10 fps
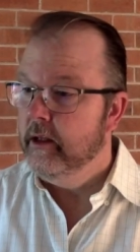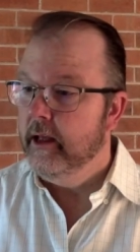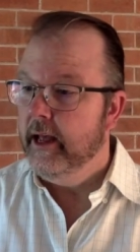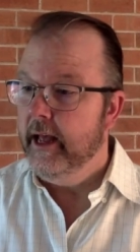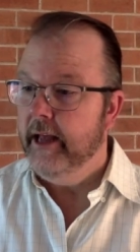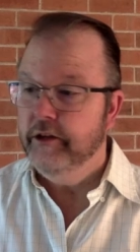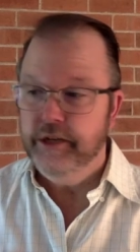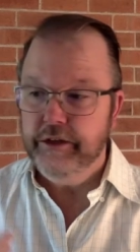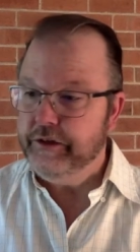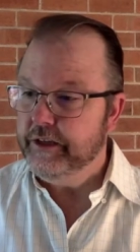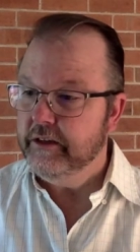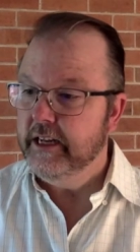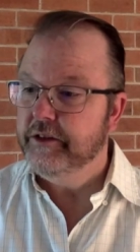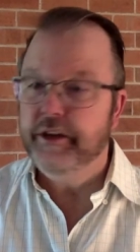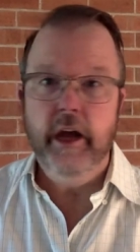And Jesus says,
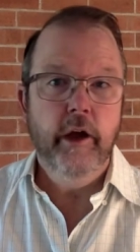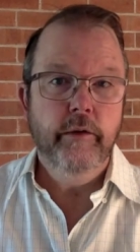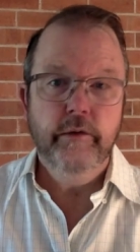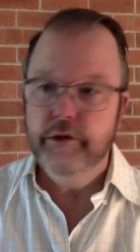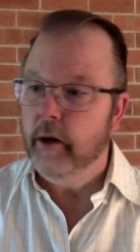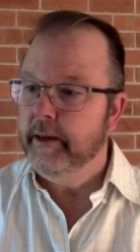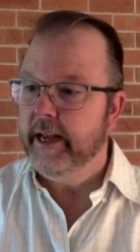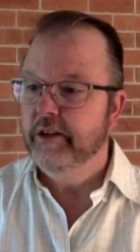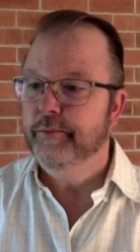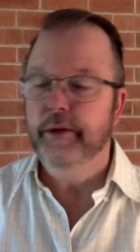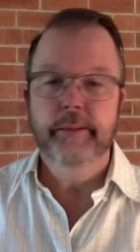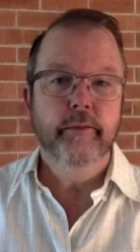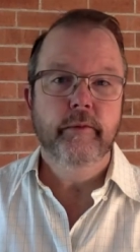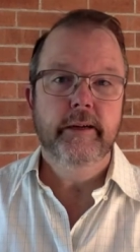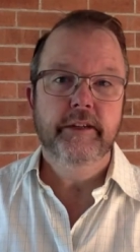Let's go, time to catch
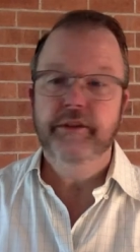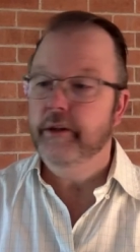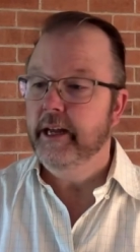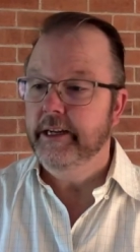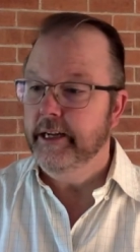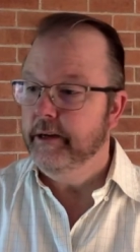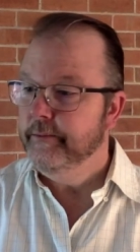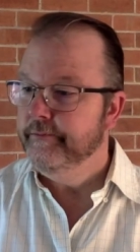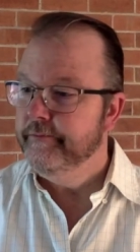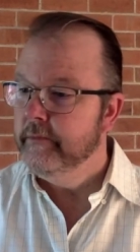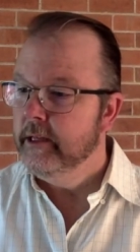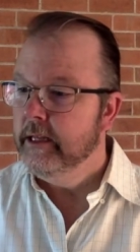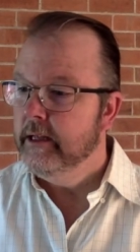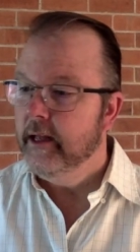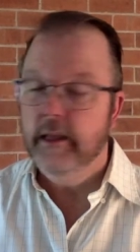people. And so they did.
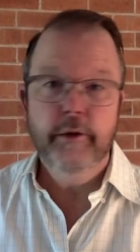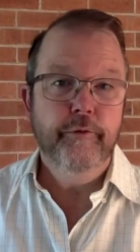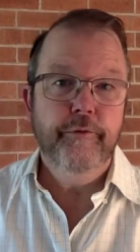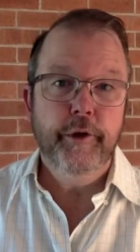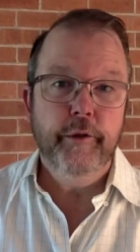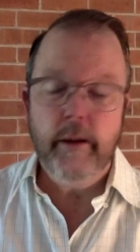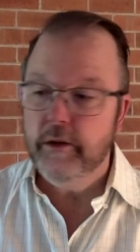A little further up the